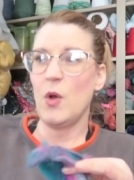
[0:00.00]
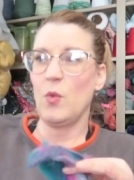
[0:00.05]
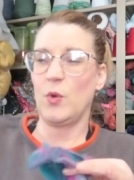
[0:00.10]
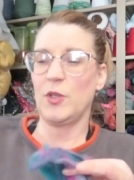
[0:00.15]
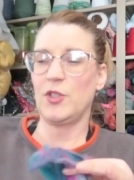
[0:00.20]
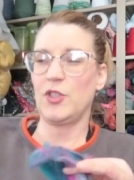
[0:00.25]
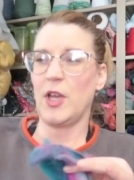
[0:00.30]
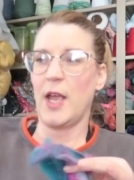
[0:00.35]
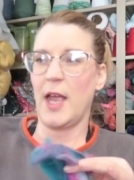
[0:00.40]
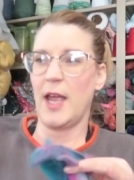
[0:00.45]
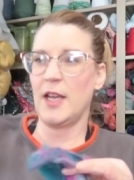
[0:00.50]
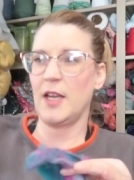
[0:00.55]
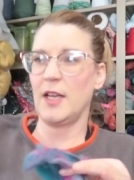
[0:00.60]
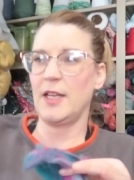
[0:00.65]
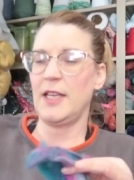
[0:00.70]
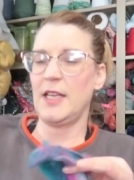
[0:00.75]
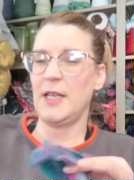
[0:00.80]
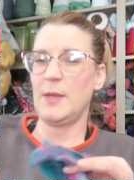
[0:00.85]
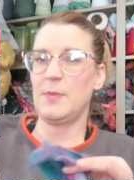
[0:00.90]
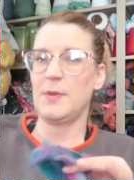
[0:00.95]
which kind
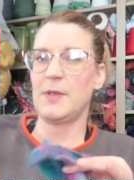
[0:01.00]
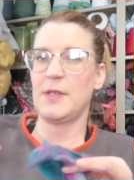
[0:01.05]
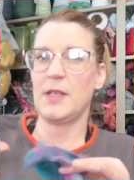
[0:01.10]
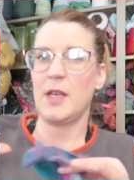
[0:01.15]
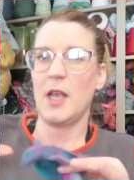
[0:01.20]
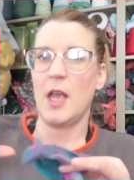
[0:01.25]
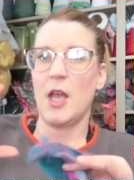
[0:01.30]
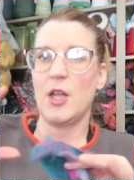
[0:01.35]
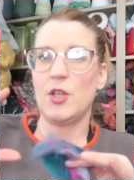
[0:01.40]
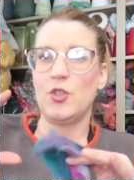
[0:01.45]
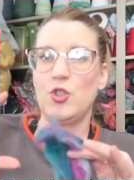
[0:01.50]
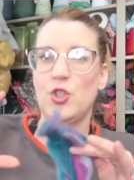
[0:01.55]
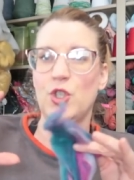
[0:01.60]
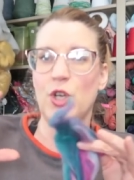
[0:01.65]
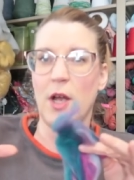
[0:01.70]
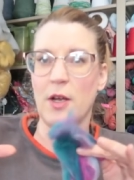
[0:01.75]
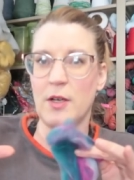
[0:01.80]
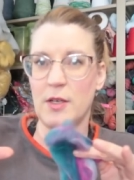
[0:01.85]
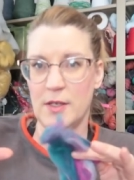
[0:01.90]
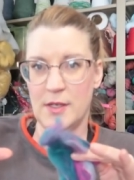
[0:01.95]
of keeps
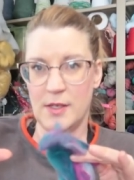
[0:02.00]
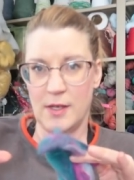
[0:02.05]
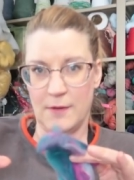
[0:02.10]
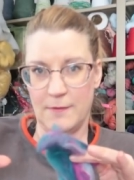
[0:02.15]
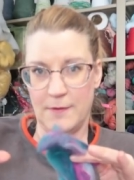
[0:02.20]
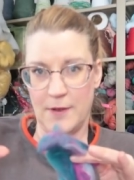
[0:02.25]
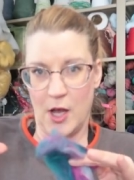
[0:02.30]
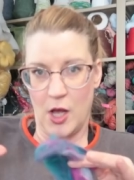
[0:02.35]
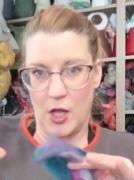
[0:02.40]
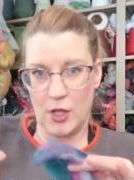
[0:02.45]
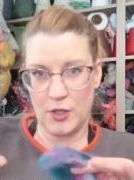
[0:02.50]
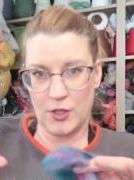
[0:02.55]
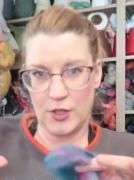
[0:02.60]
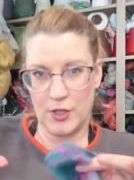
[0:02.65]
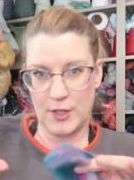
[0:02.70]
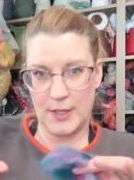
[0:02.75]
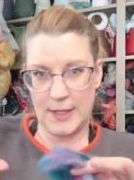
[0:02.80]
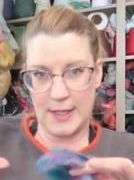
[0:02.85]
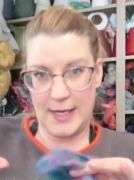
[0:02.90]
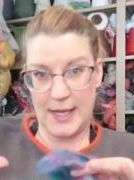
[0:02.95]
chunks of
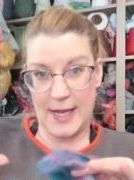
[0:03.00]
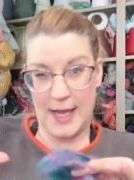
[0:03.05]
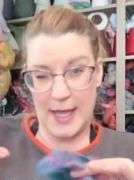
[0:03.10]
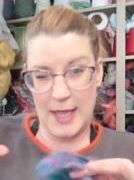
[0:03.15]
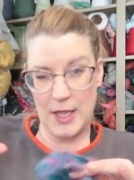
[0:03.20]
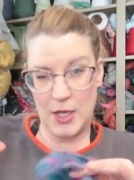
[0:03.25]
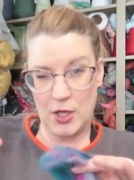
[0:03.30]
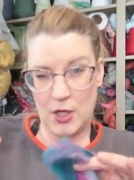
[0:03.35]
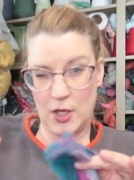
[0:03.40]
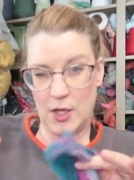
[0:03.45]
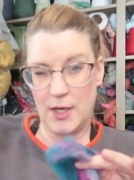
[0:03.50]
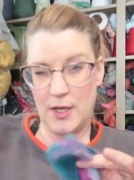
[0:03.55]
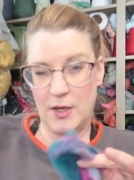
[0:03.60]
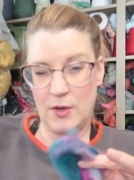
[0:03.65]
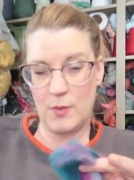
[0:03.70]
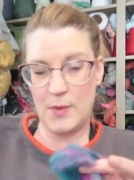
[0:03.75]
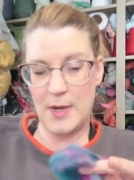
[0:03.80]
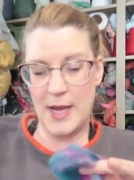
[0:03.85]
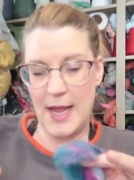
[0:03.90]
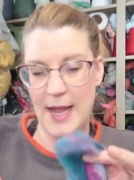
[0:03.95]
color together in
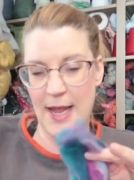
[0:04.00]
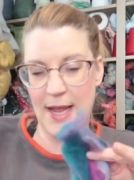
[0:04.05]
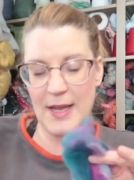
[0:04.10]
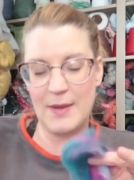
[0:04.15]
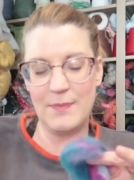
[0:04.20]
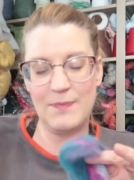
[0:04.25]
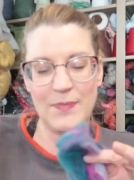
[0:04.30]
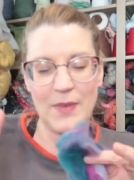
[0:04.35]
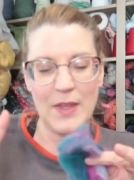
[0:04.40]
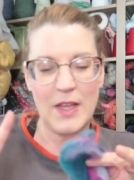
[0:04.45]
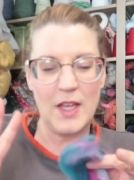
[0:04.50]
a way.